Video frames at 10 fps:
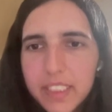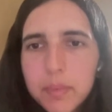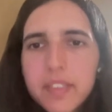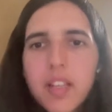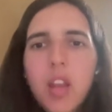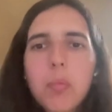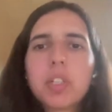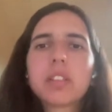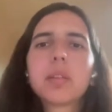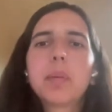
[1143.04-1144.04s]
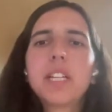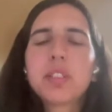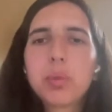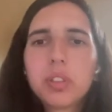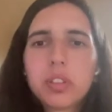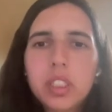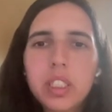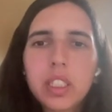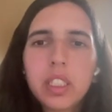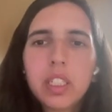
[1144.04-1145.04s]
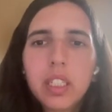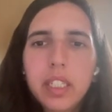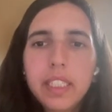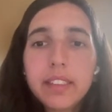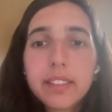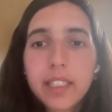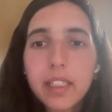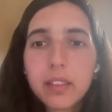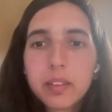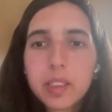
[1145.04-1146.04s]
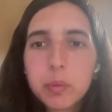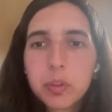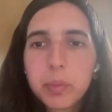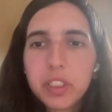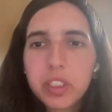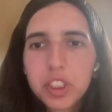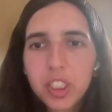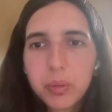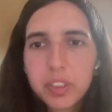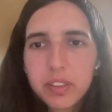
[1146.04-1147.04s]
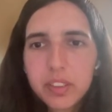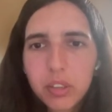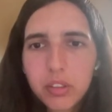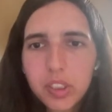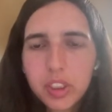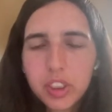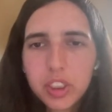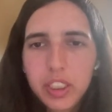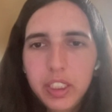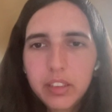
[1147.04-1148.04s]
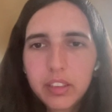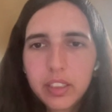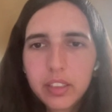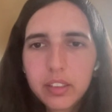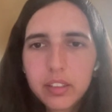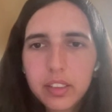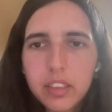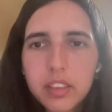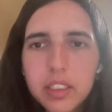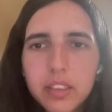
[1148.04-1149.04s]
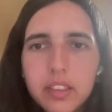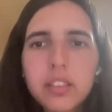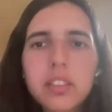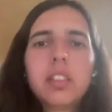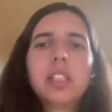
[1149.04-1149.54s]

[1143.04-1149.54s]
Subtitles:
seem the same, but the best one in the tail seems to be the Joe, is this orange here that increases